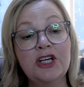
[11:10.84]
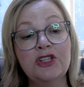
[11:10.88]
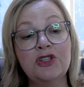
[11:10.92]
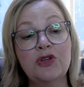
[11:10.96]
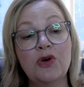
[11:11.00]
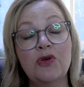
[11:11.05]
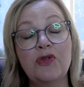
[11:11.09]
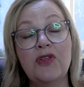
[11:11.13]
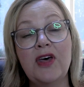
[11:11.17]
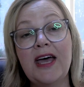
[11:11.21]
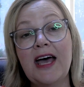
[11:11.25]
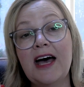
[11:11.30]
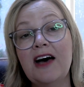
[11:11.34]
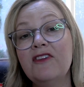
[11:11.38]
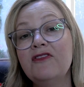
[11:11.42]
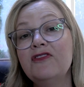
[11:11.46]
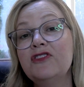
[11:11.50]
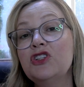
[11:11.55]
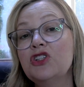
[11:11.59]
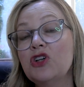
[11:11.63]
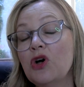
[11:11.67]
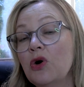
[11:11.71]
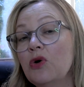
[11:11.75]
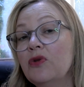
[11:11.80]
So they
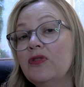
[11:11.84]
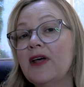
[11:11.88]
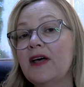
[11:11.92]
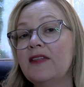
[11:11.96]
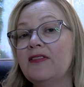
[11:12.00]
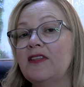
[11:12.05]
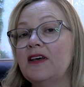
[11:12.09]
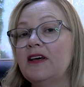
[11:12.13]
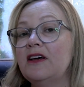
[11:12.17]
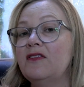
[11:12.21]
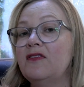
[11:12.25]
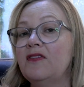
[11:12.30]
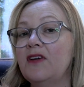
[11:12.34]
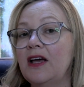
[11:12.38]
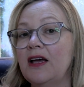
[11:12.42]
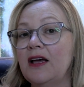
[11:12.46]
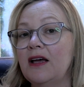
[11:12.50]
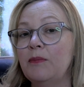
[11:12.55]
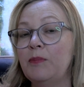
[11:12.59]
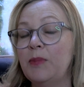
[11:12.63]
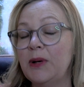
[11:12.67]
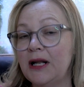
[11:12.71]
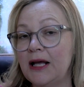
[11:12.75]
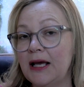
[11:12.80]
have shown that they've
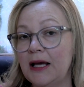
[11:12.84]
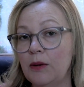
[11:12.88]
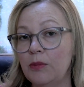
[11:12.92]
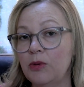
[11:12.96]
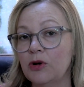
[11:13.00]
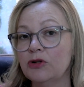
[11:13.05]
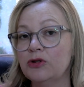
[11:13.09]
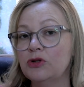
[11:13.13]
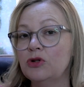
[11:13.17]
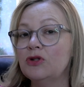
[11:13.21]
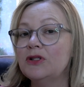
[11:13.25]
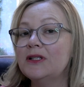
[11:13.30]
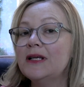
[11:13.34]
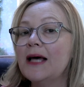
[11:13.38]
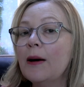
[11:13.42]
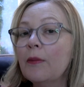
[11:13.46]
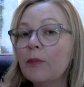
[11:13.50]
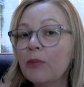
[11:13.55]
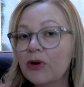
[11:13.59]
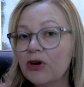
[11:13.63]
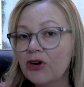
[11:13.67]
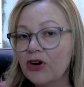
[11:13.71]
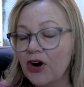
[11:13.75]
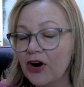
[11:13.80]
been able to
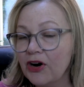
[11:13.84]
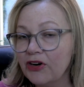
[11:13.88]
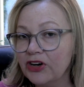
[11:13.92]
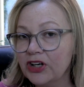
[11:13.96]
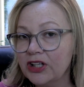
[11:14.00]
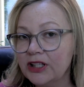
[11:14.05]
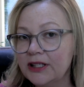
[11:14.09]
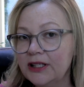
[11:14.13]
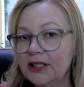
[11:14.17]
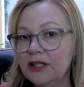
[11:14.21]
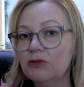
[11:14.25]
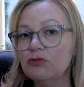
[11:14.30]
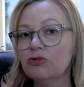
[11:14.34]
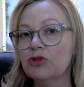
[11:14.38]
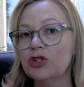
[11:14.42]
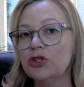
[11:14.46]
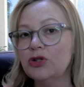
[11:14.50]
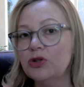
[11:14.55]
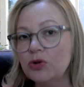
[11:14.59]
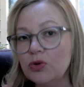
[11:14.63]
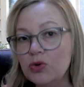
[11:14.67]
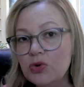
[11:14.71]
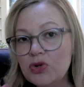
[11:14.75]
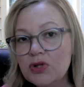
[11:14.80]
temporarily
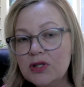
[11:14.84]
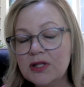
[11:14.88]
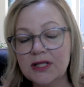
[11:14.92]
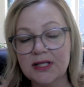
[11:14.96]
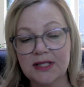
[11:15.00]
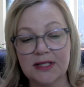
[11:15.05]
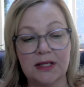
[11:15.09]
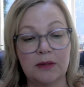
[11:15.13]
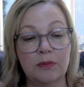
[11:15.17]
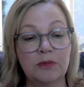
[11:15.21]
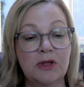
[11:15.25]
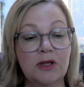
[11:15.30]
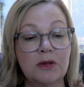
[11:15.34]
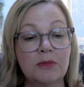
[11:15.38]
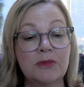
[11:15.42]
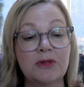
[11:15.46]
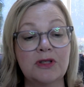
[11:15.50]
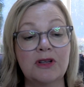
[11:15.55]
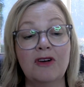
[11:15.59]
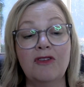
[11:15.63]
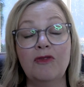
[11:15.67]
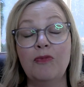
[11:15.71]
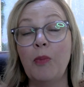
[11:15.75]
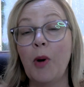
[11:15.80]
reduce the
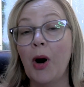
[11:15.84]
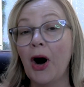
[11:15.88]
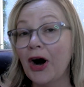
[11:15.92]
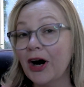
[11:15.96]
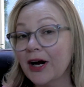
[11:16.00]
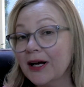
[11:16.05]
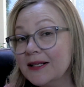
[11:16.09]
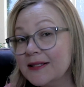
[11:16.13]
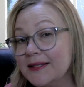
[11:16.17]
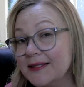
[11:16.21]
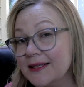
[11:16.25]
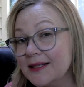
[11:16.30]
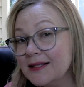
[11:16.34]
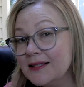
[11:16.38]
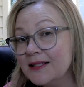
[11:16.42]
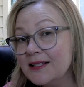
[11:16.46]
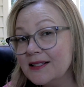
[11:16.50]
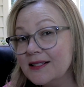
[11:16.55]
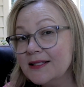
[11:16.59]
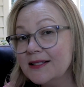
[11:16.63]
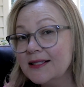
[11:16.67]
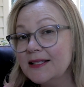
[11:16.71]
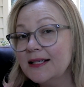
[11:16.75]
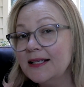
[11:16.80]
symptoms of
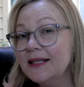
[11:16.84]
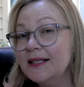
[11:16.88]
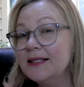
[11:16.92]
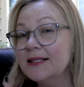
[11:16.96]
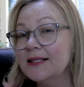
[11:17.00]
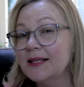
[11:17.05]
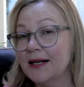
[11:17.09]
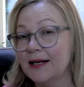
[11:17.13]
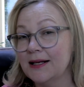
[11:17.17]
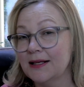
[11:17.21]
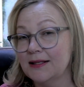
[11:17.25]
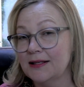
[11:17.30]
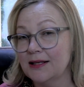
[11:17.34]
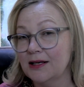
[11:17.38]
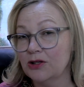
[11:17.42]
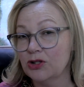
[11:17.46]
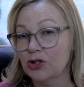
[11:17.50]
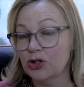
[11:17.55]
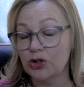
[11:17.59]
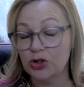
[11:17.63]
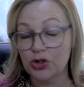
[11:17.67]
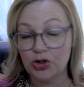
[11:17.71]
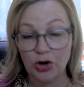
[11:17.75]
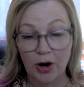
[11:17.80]
Parkinson's disease and
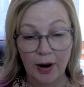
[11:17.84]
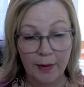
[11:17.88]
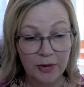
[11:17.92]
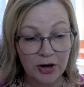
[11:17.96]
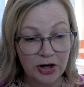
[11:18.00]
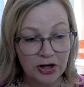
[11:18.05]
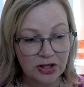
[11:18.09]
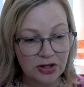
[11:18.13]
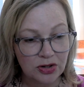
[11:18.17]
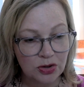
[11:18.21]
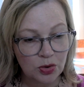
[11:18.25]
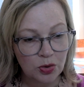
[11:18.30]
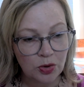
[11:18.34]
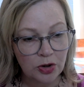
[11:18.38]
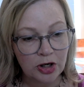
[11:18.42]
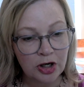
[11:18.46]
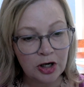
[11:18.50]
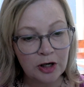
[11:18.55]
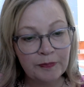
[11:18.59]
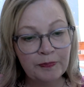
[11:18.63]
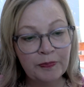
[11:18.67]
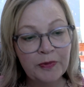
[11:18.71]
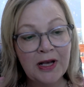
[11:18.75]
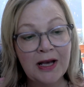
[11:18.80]
essential tremor
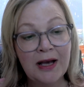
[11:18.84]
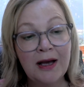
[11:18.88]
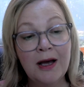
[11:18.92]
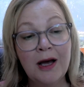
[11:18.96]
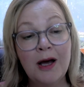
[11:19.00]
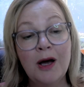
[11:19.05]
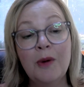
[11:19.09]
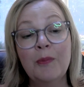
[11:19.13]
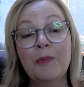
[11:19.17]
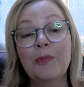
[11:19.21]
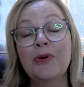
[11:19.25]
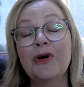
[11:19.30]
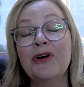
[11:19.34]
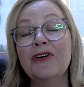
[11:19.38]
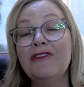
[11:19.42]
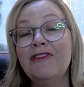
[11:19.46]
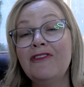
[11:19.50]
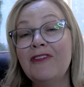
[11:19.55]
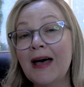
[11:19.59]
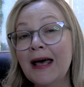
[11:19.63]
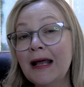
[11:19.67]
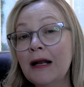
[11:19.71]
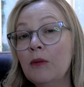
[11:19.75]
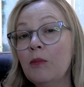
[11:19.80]
disorder,
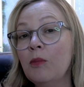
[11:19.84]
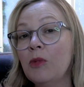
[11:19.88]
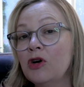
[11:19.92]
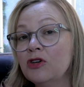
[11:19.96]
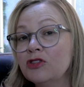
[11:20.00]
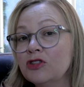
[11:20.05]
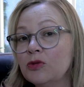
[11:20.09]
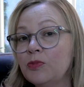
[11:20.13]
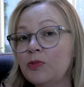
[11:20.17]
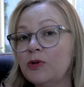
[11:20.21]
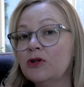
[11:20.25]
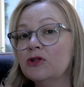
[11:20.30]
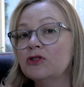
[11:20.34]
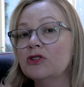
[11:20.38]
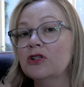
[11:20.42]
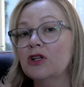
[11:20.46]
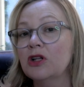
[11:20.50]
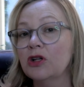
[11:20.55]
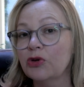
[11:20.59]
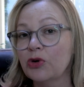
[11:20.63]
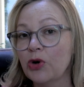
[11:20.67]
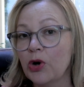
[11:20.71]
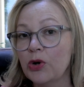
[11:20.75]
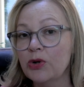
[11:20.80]
prevent multiple
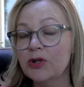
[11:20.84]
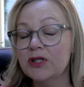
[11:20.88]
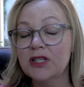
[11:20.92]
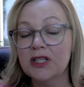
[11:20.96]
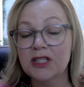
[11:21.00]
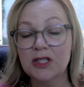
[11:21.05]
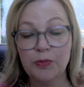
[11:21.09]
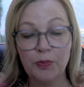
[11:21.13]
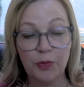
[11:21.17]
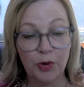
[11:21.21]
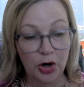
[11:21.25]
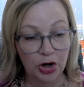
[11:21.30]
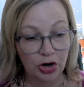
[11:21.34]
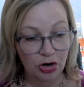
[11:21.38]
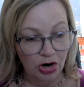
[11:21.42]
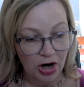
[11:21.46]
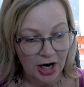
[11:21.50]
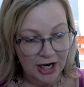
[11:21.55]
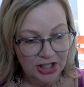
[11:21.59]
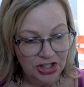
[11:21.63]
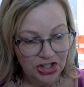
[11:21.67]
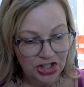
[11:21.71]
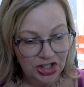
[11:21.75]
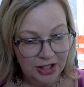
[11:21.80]
sclerosis
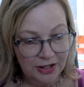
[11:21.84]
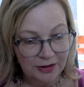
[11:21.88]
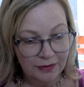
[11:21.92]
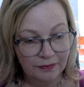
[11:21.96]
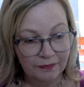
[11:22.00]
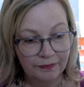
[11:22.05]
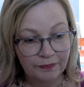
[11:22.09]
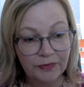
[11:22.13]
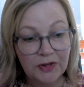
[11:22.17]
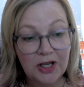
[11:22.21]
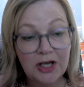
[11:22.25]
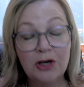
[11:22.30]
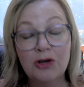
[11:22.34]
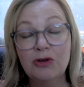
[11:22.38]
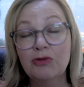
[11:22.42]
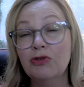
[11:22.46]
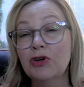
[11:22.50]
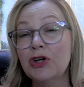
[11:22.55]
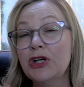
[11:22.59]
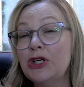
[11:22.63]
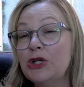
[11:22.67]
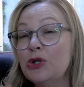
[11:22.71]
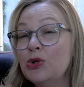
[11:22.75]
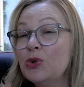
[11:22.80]
progression,
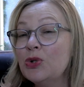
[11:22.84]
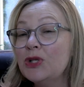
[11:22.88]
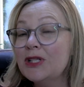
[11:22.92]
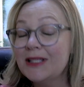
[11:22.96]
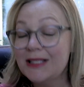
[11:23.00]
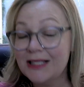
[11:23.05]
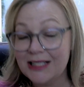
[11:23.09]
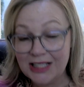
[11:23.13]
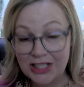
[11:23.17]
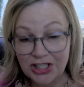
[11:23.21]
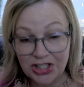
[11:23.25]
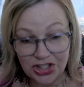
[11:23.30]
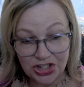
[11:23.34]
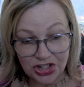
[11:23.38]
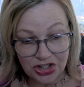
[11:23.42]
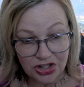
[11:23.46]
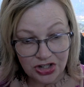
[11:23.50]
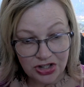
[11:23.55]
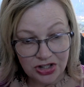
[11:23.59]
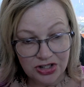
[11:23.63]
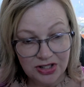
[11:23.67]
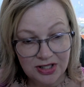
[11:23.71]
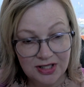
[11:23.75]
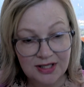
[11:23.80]
reduce
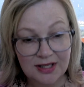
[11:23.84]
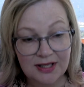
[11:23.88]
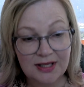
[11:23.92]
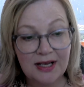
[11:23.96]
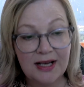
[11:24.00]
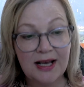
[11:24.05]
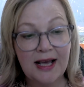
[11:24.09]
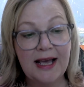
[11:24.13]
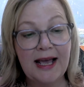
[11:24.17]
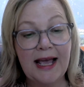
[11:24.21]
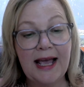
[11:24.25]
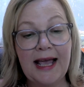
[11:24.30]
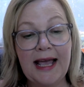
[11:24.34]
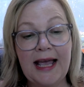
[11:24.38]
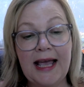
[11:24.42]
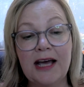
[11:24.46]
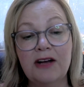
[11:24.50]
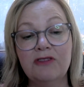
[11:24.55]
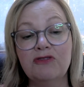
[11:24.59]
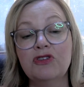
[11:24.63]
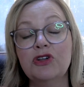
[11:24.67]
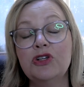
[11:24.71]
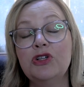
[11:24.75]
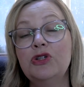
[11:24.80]
seizures
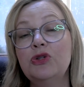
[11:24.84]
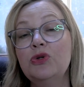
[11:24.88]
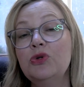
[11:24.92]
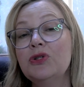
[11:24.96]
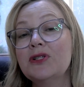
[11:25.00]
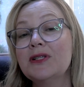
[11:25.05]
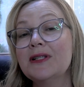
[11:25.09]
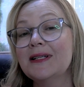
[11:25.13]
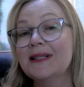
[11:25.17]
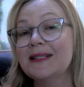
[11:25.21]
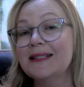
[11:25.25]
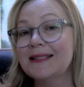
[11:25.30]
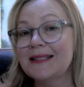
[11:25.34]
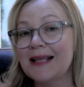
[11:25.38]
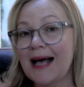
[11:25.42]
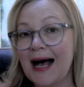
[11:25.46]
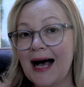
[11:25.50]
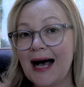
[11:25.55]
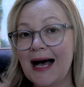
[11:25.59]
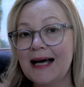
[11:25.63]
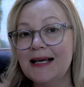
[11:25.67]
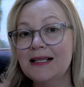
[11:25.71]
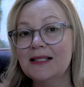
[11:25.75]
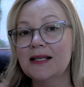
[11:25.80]
and reduce the
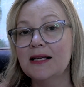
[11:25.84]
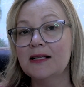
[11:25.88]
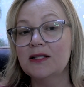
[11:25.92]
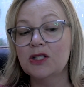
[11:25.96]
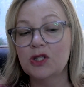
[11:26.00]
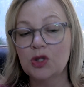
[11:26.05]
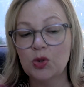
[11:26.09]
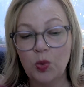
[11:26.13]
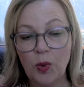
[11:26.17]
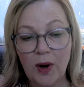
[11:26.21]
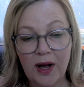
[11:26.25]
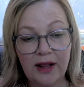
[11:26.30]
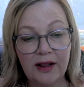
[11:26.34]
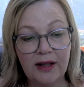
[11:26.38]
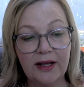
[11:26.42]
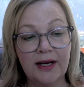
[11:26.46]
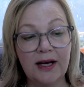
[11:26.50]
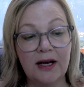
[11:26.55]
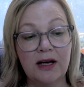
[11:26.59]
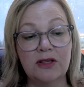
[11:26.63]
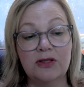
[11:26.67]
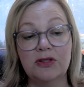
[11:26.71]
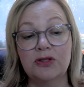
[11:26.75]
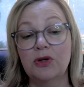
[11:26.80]
size and
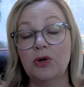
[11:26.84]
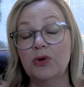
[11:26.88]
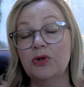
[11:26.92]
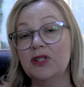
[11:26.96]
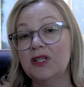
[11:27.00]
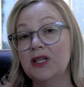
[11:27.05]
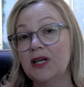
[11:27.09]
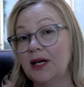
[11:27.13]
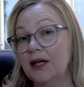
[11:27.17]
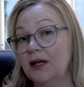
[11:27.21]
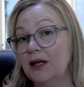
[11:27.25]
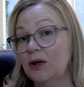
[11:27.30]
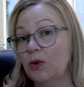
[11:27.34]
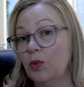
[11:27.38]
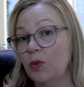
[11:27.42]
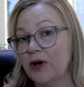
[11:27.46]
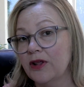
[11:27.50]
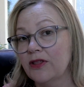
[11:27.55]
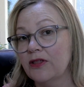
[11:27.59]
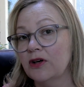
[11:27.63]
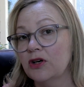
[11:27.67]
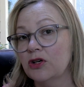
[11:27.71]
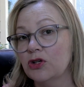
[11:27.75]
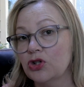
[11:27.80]
swelling associated
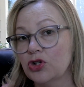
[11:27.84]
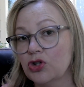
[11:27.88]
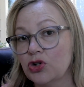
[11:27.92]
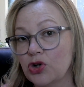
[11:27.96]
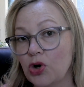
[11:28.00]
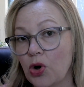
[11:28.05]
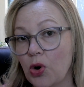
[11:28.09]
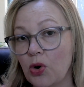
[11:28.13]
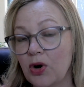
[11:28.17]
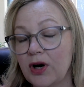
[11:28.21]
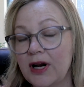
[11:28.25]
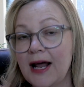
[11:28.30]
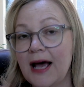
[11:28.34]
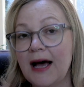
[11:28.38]
with a stroke.